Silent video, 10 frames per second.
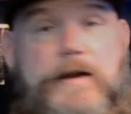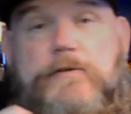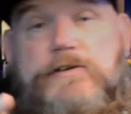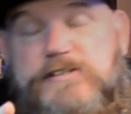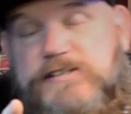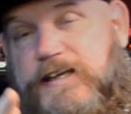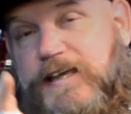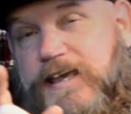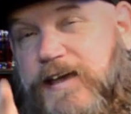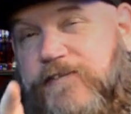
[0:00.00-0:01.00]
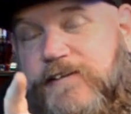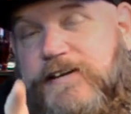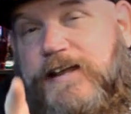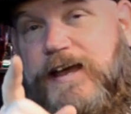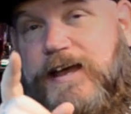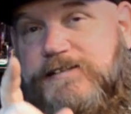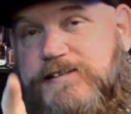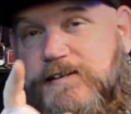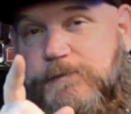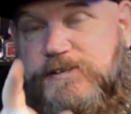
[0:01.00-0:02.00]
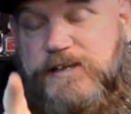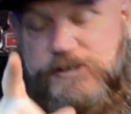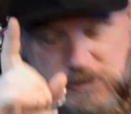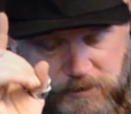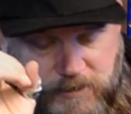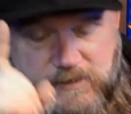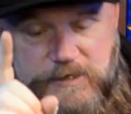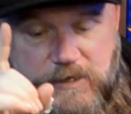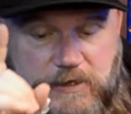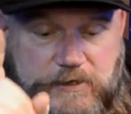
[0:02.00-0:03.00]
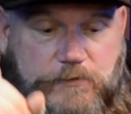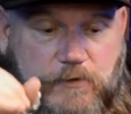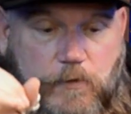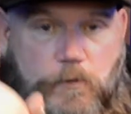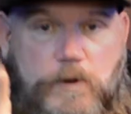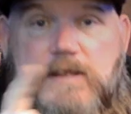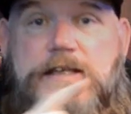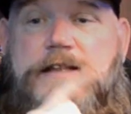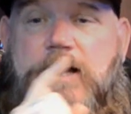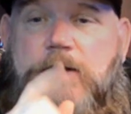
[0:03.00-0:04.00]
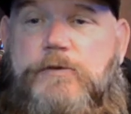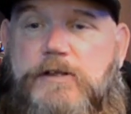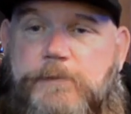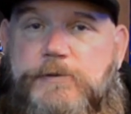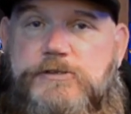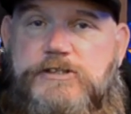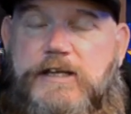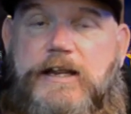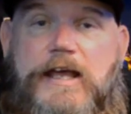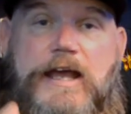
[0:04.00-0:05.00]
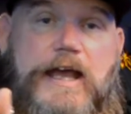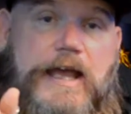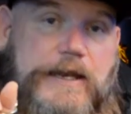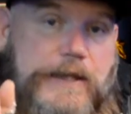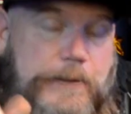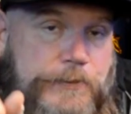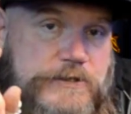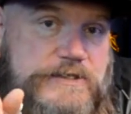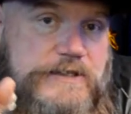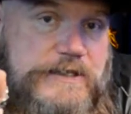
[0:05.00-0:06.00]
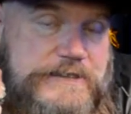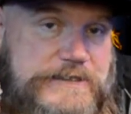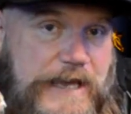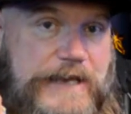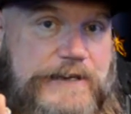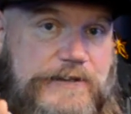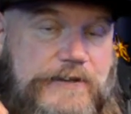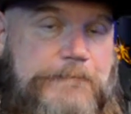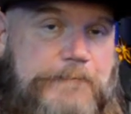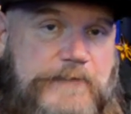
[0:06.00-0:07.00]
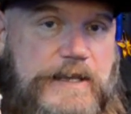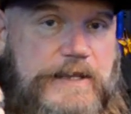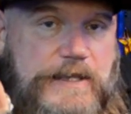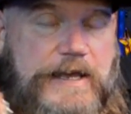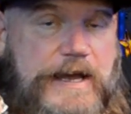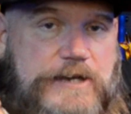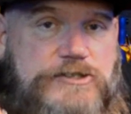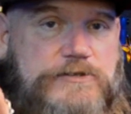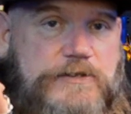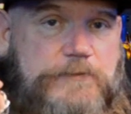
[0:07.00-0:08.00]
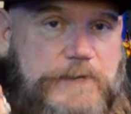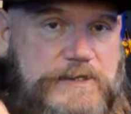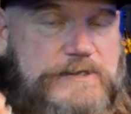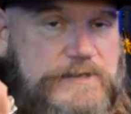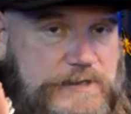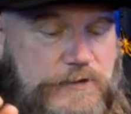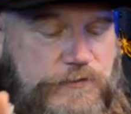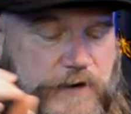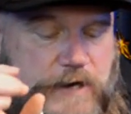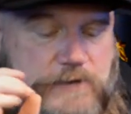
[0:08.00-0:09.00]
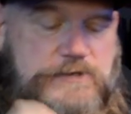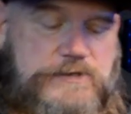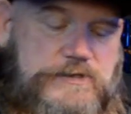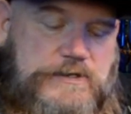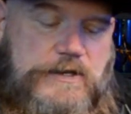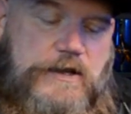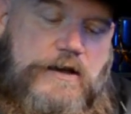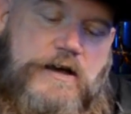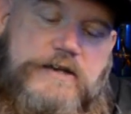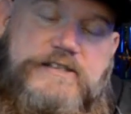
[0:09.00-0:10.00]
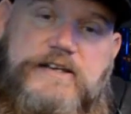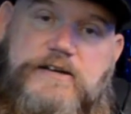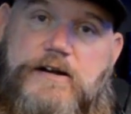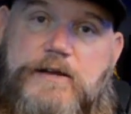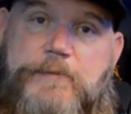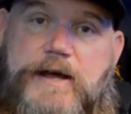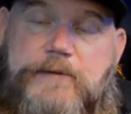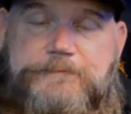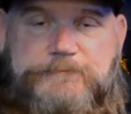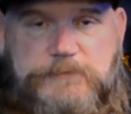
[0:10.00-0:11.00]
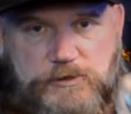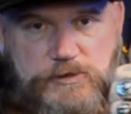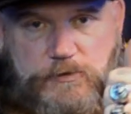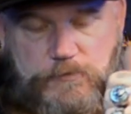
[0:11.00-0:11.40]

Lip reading: will say Kevin at Sin Obsession has done one thing that I really appreciate, and he puts the date that he actually mixes his fragrances on a sticker on the bottom. So